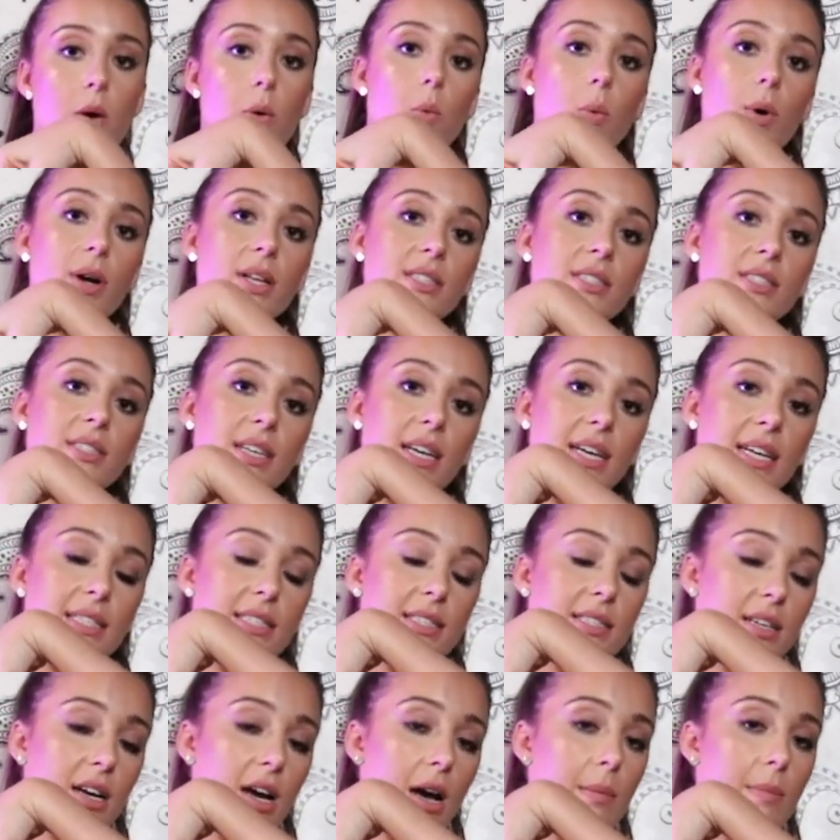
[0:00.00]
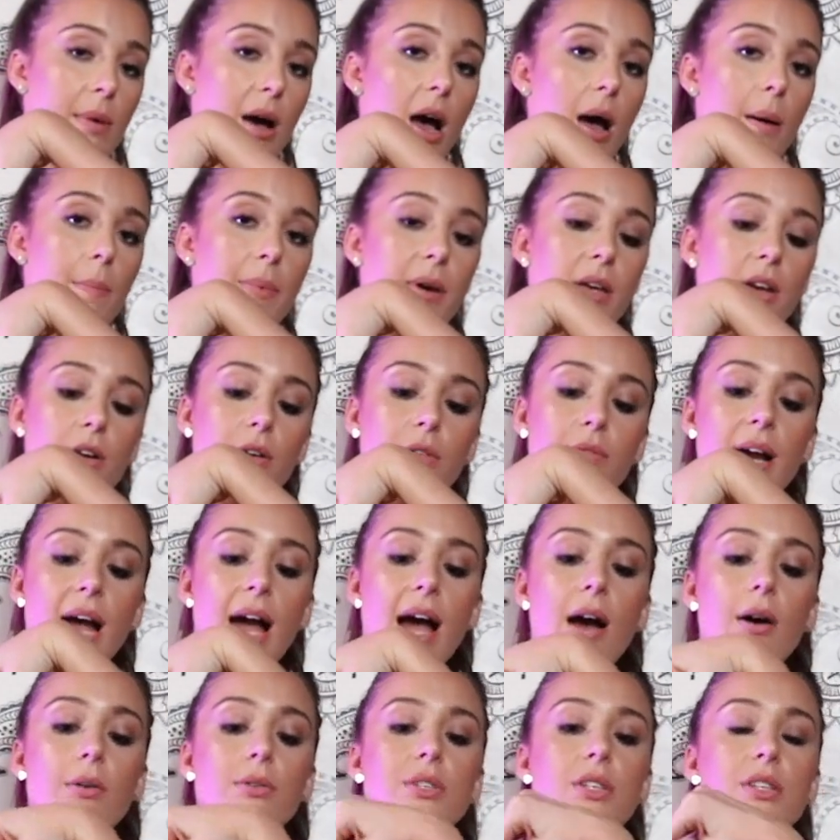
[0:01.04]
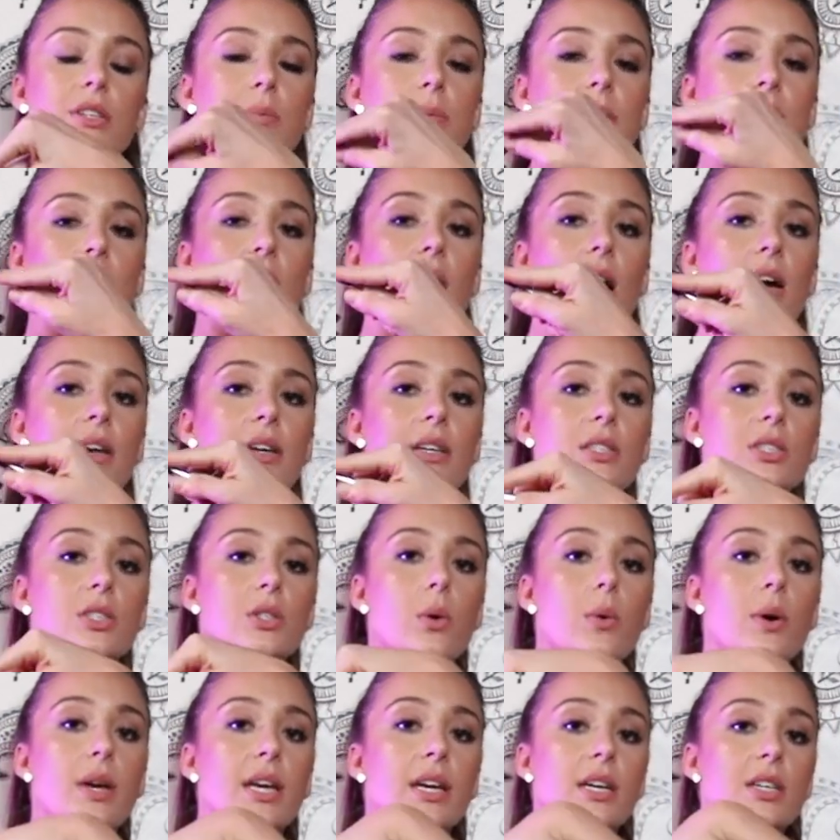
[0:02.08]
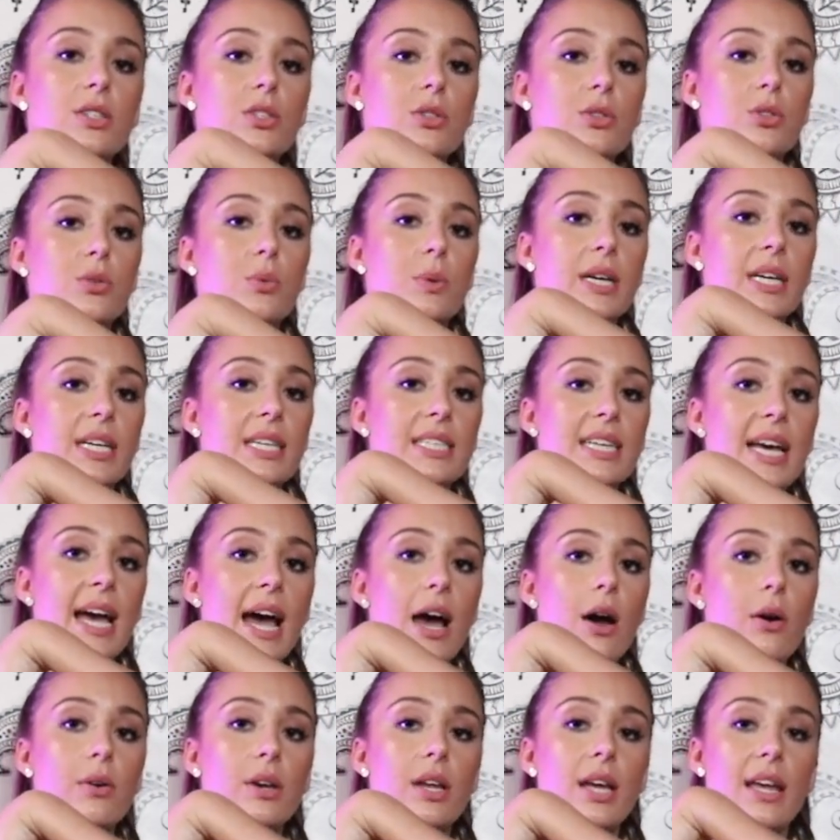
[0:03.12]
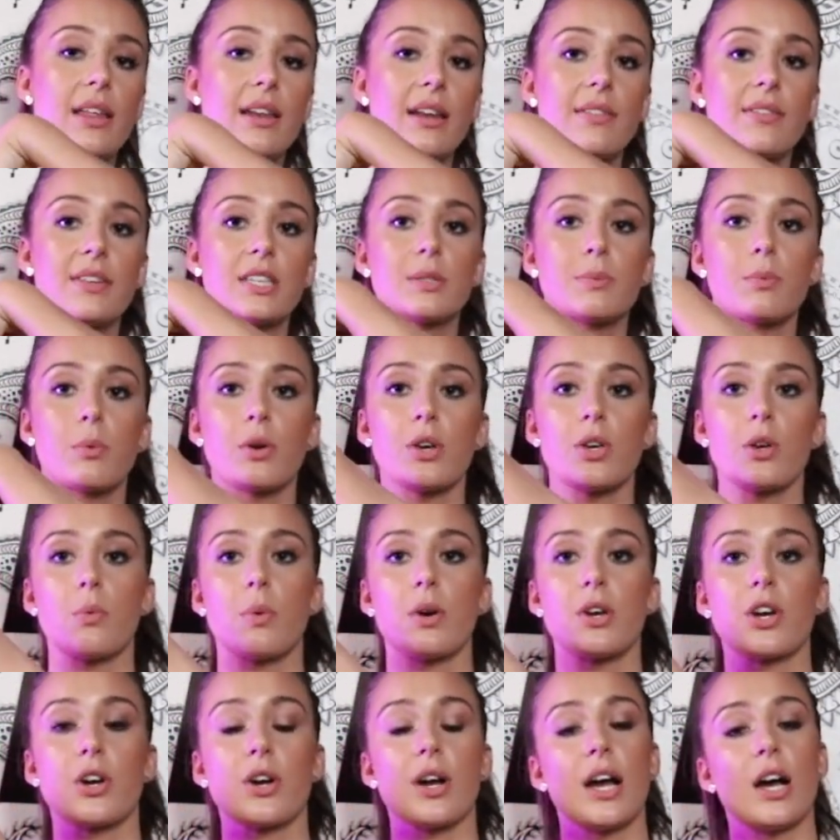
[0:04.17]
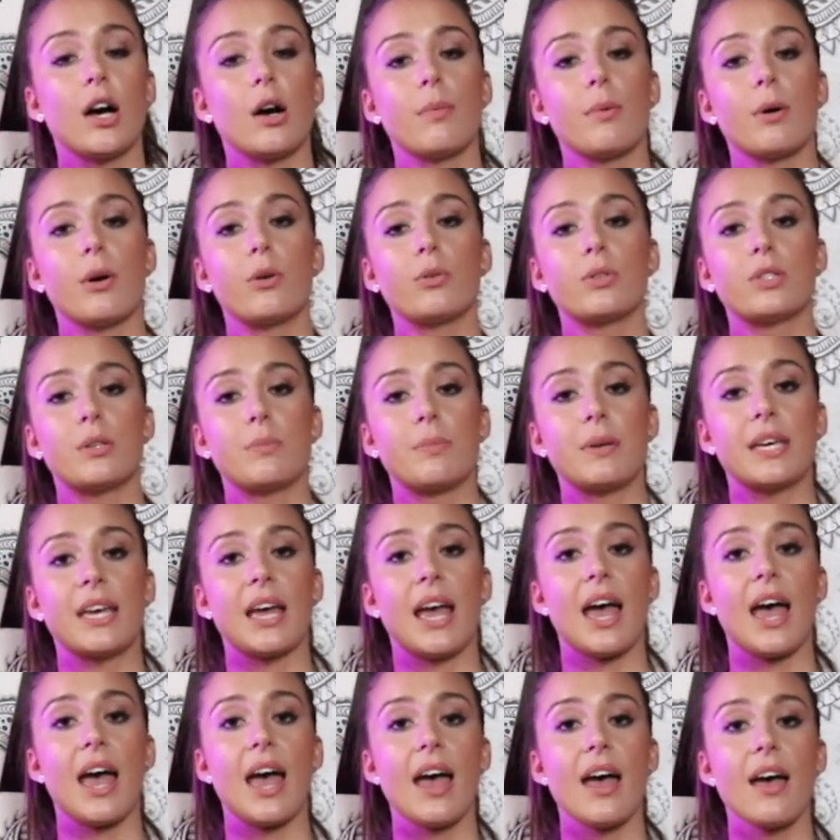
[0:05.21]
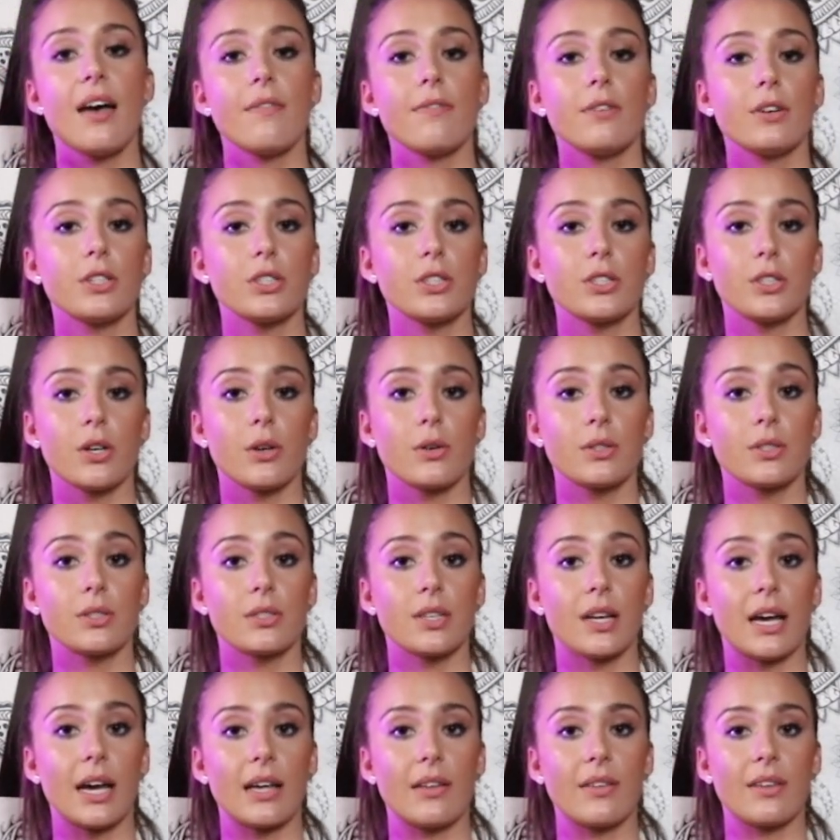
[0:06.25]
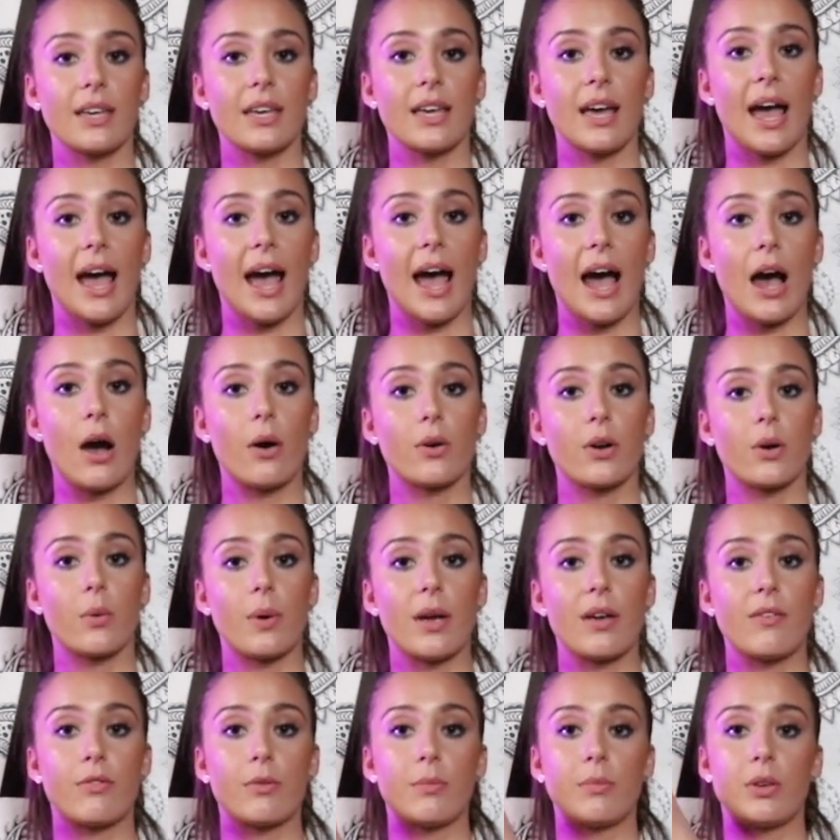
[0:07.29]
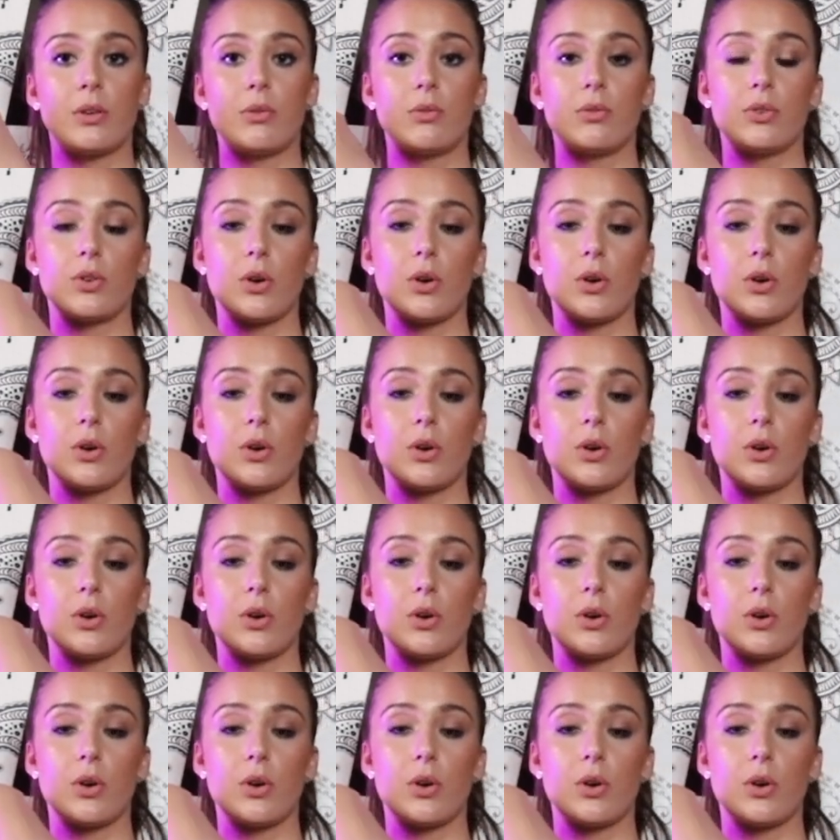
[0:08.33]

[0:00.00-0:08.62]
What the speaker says: Once it's come up and around, the baton is going to swing down, and at this point you want your elbow to be ever so slightly out away from you.